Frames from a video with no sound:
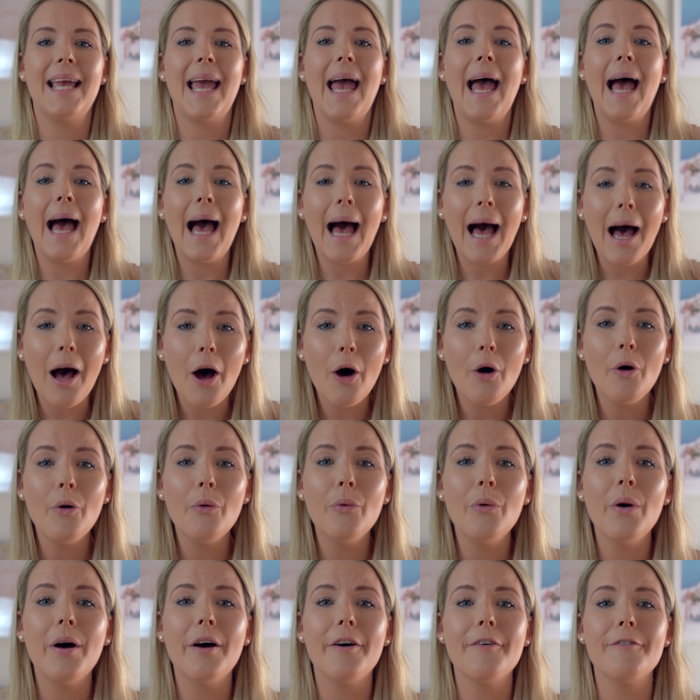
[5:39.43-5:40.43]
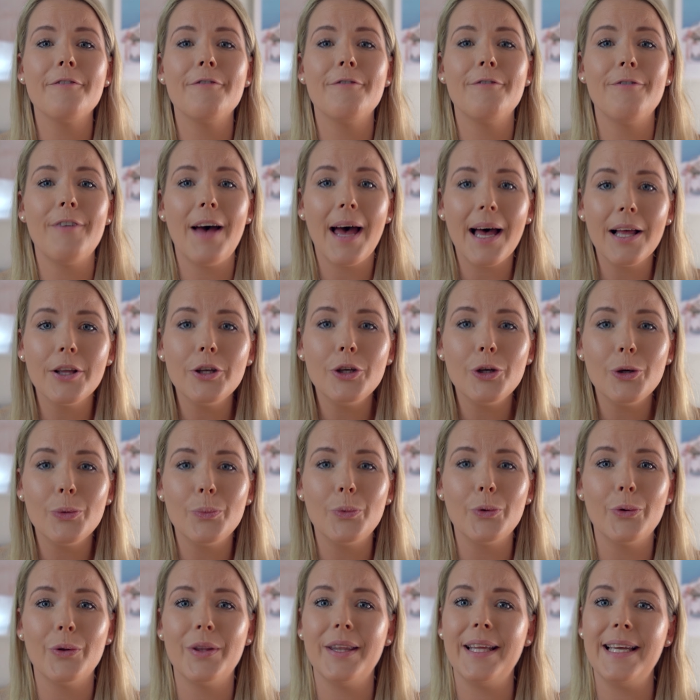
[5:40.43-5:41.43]
how
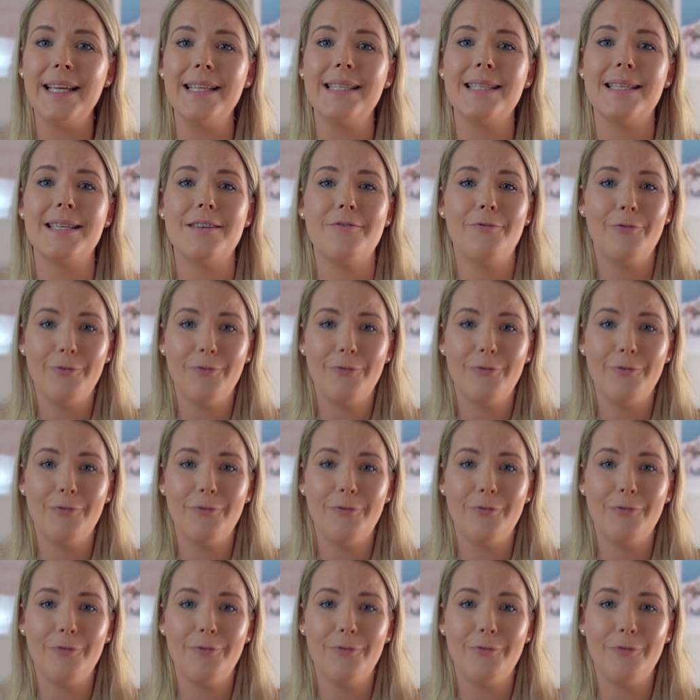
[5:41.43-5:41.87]
valuable these